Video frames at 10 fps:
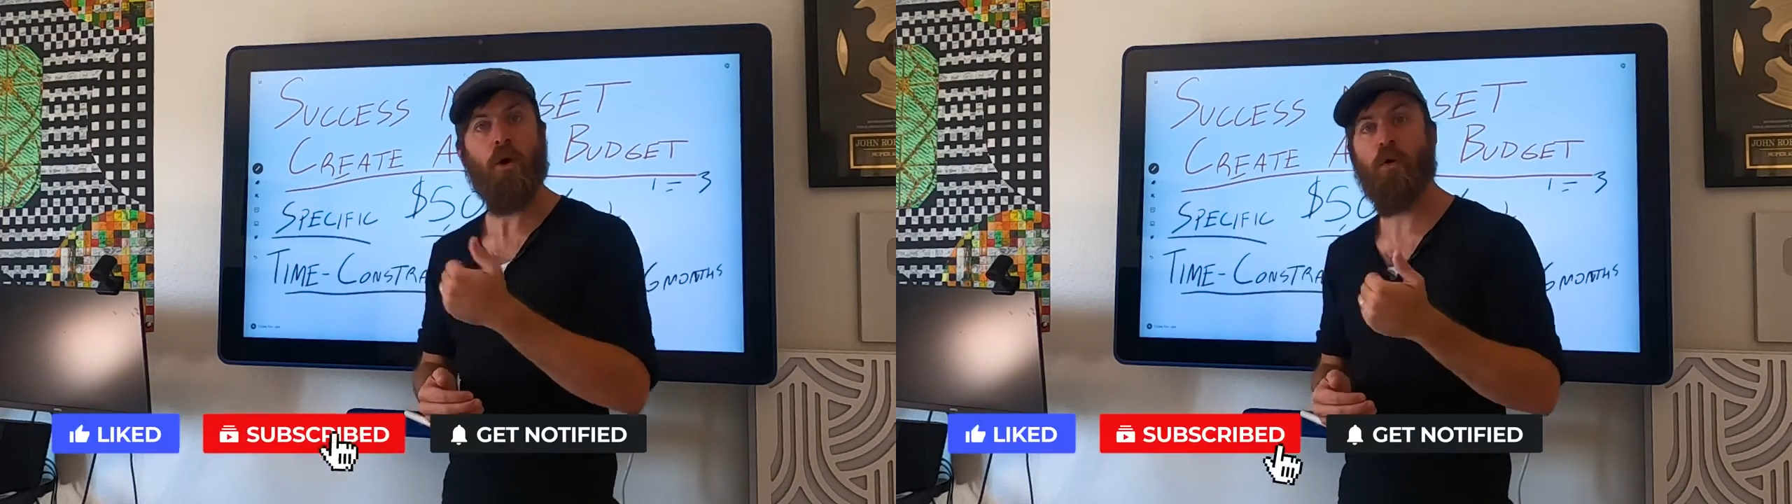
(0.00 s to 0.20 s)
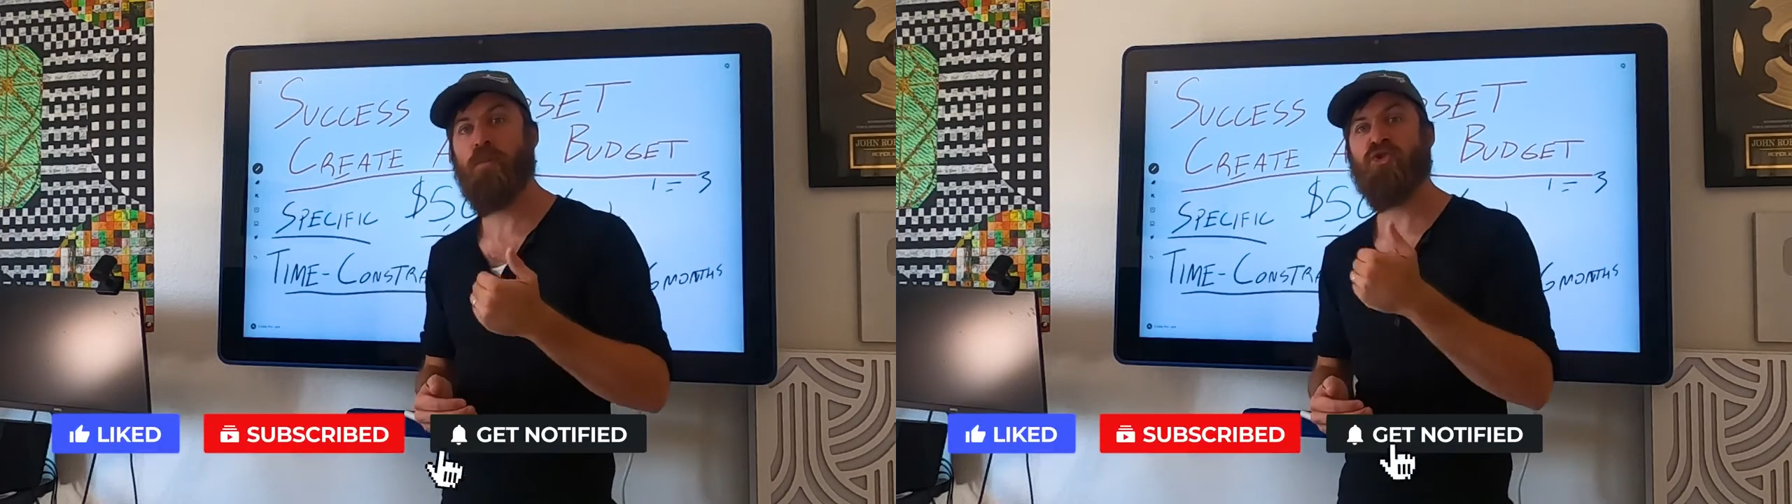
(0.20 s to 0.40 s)

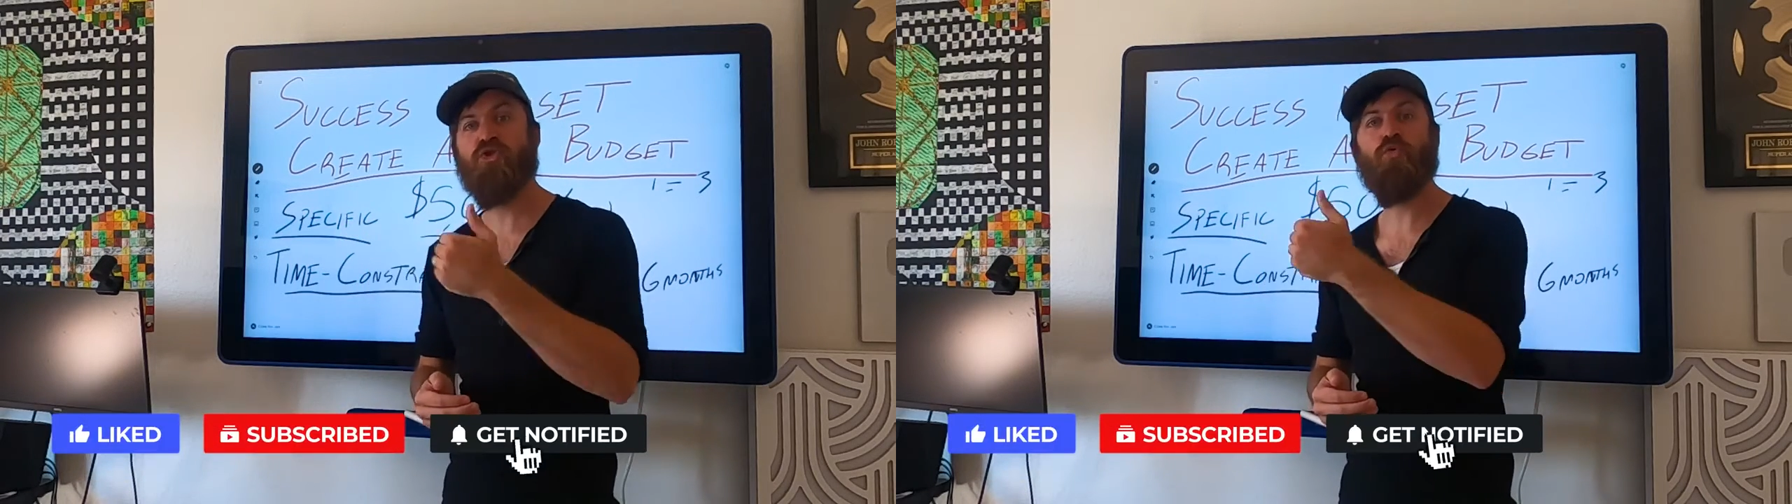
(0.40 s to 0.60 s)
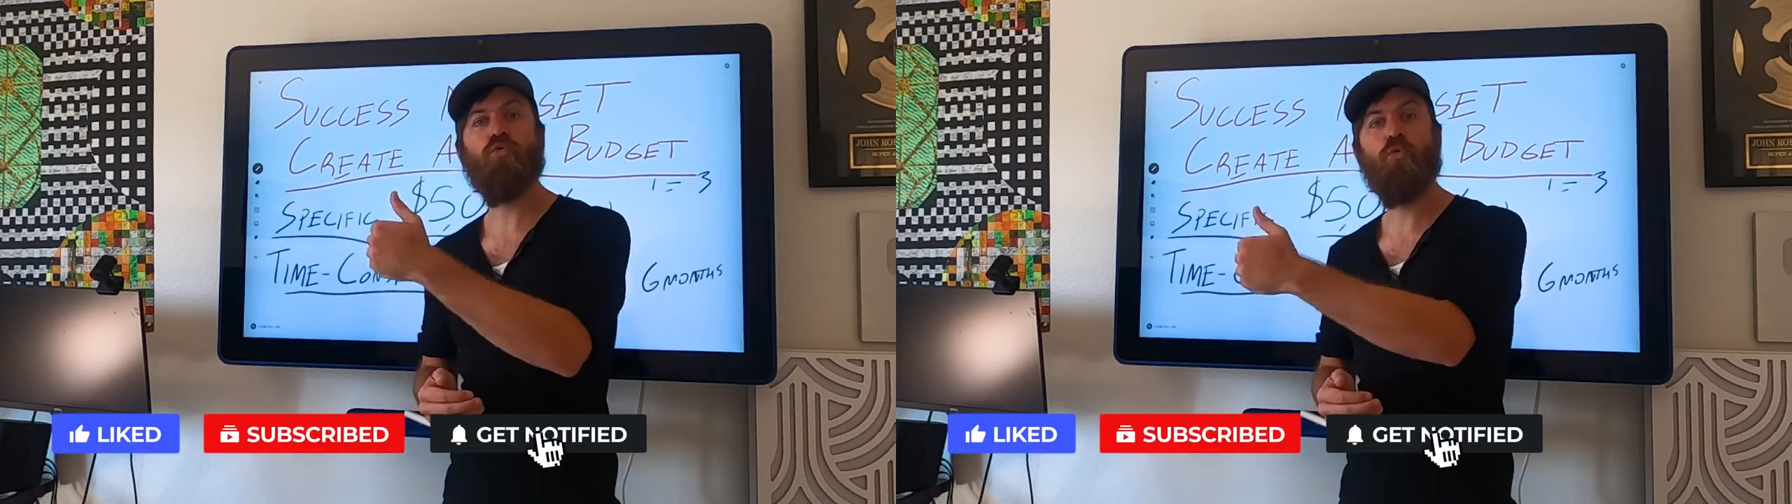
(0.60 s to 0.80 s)

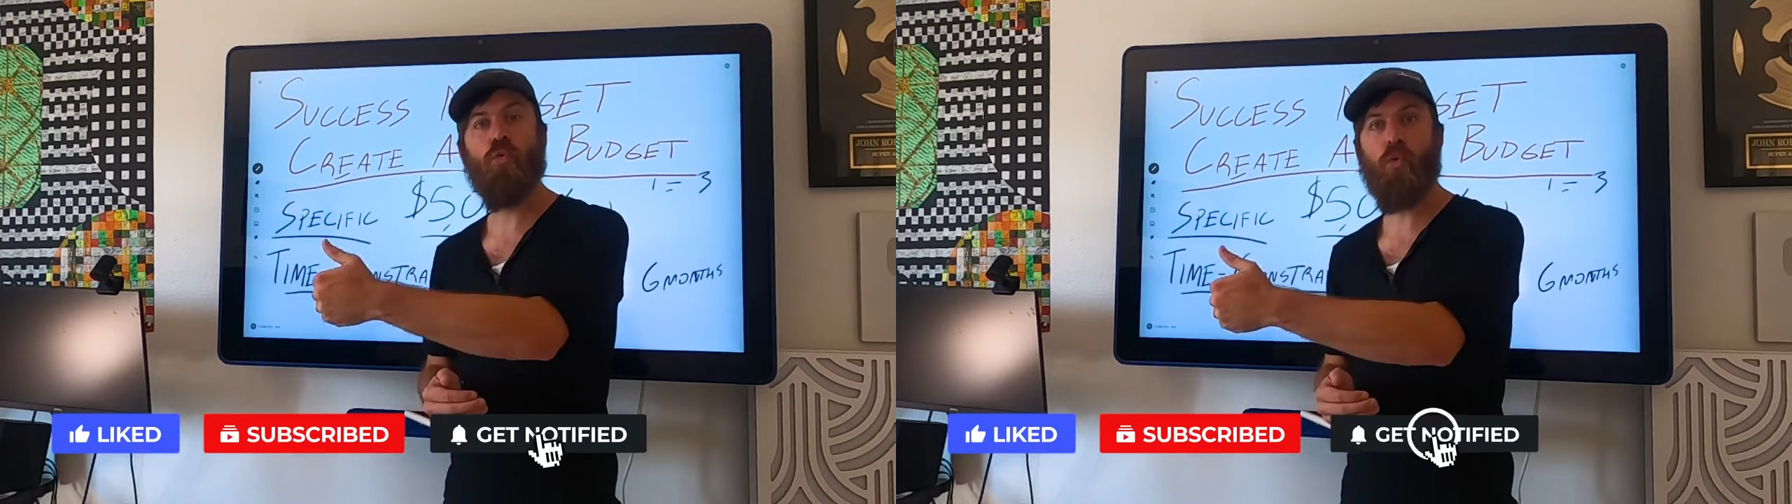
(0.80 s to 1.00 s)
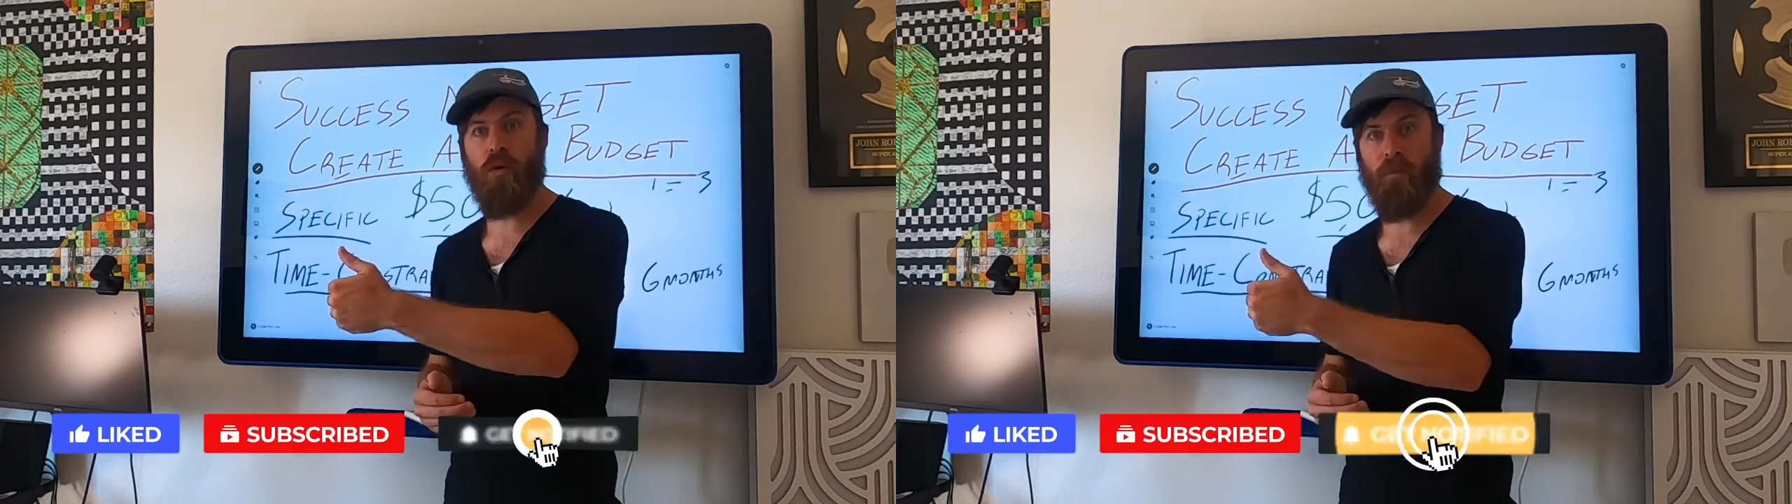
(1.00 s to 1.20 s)
almost a
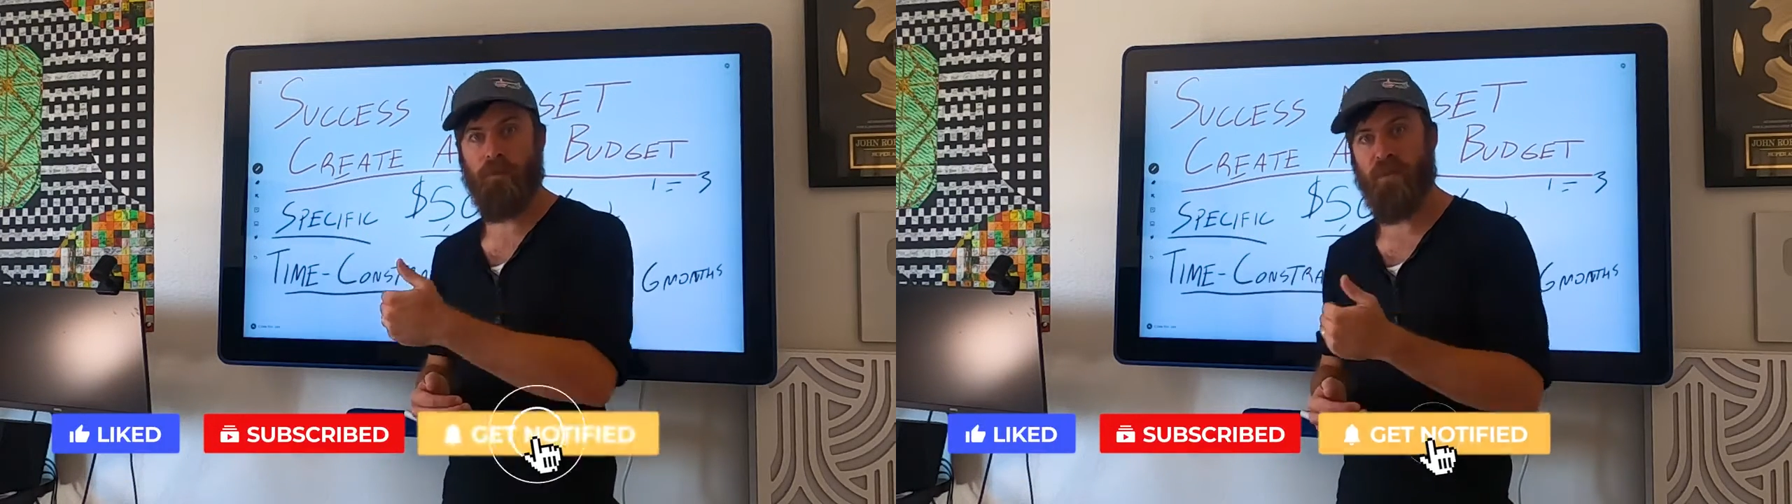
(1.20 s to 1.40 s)
rule.